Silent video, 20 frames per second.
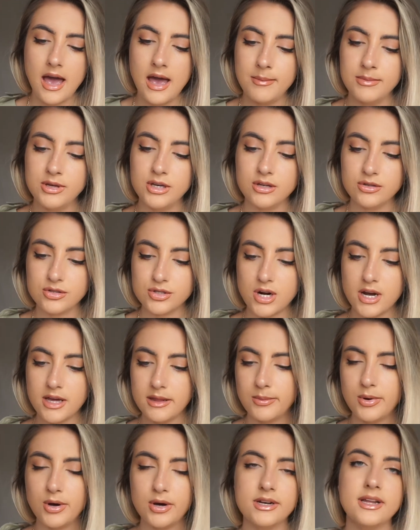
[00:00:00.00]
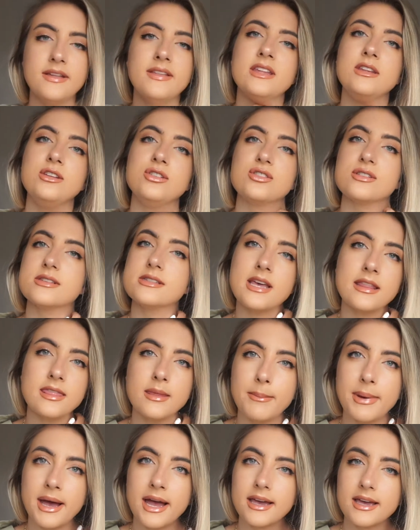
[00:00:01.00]
You can try them on and then you just send
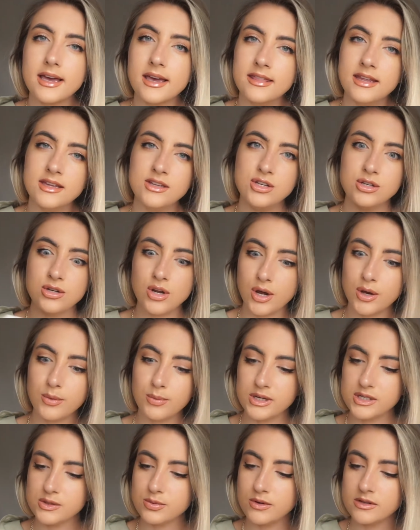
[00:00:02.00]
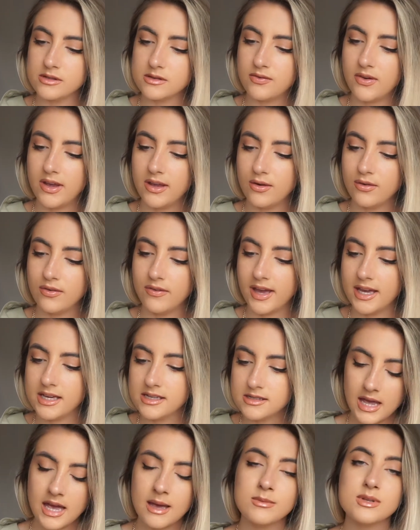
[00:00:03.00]
them back, and then you know which ones fit your
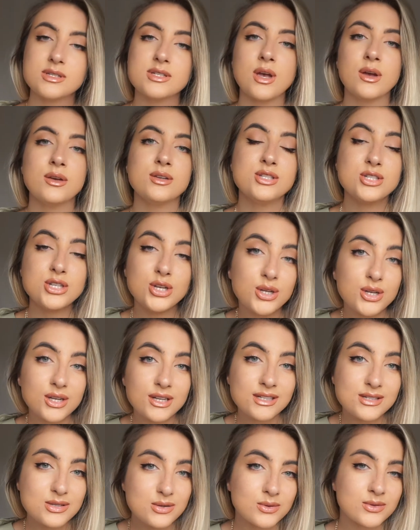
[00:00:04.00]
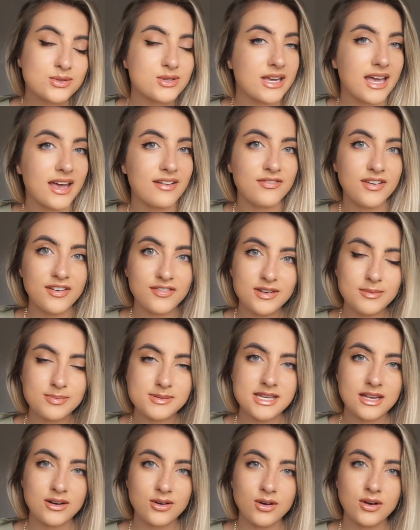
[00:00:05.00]
face. So students also get
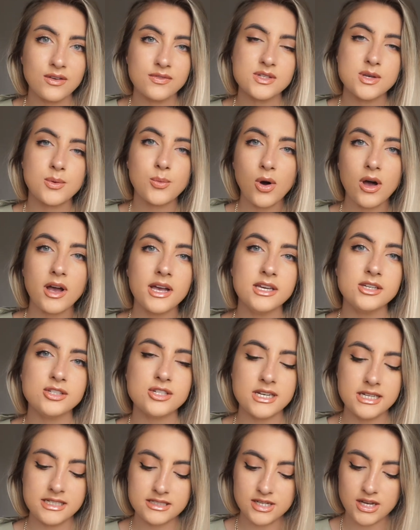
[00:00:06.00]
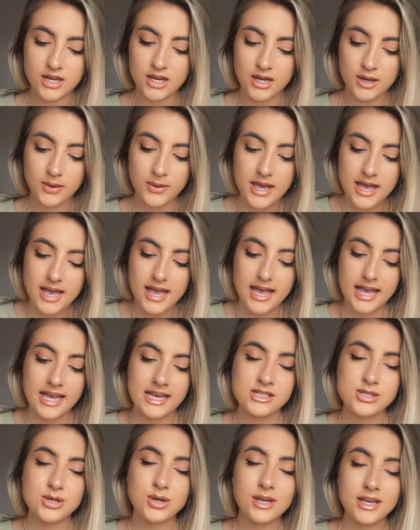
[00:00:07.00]
50% off. So what I usually do
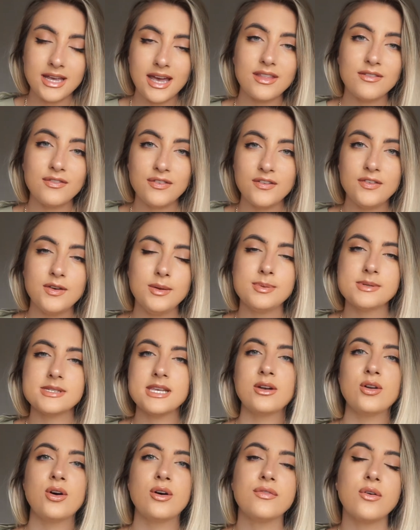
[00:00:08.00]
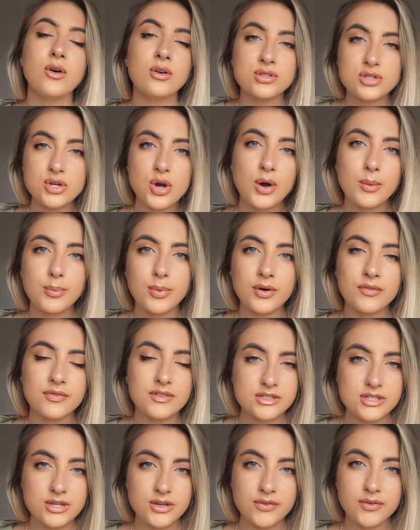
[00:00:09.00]
is you can get the 50% off on top of the
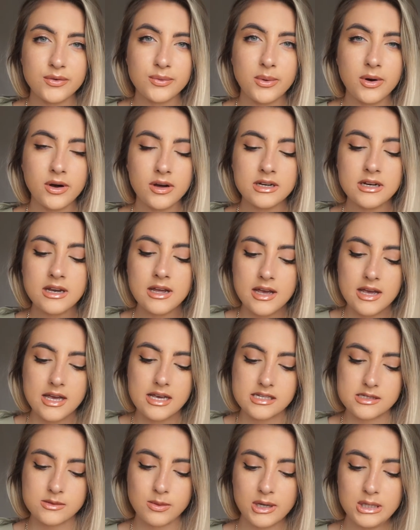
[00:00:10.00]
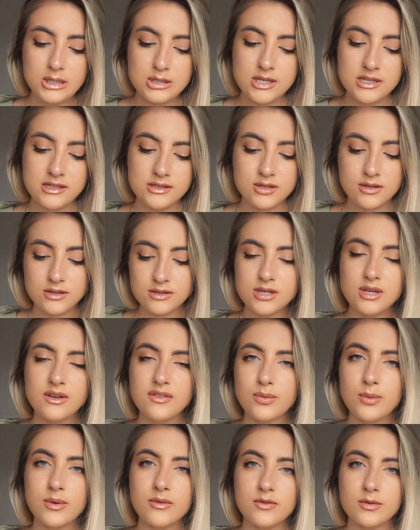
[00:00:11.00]
2-for-1. So I usually do the
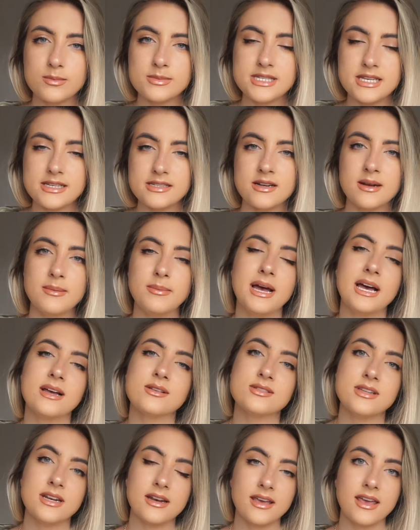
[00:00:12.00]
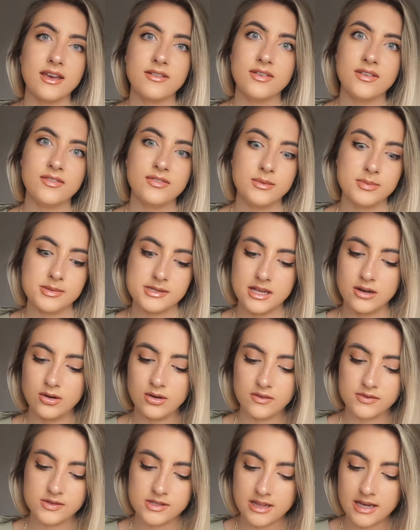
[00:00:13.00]
2-for-1 from £69 and I get 50%
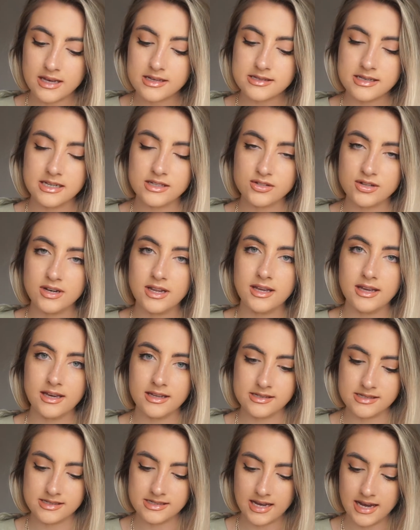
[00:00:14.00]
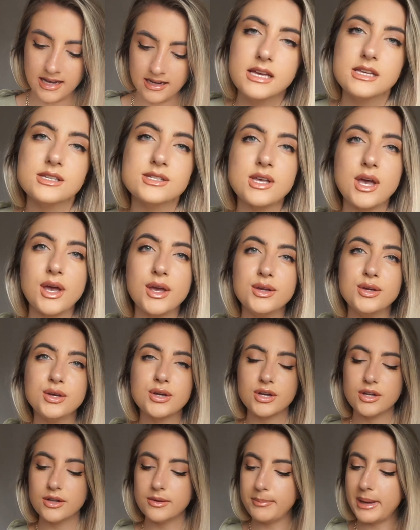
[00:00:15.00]
off. So that's literally insane. So you
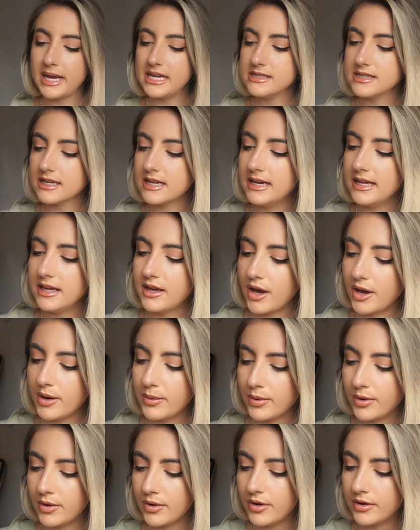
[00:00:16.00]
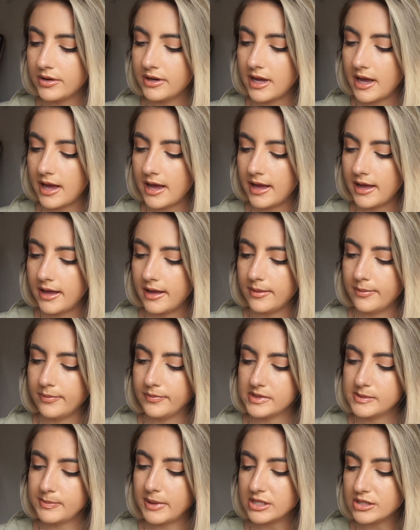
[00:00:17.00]
can basically go on
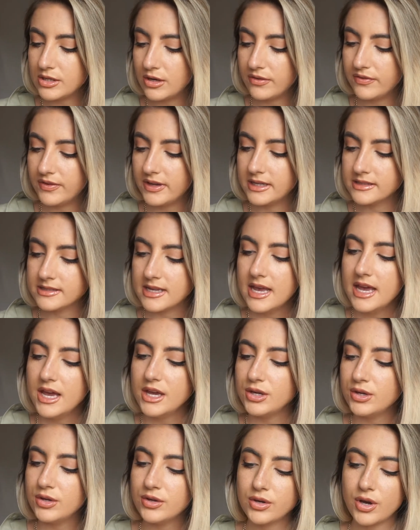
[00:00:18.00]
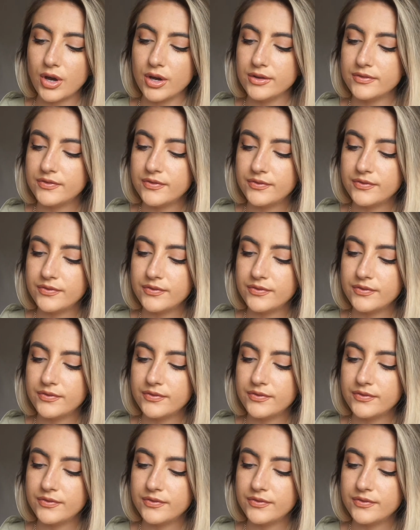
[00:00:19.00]
special offers. You can go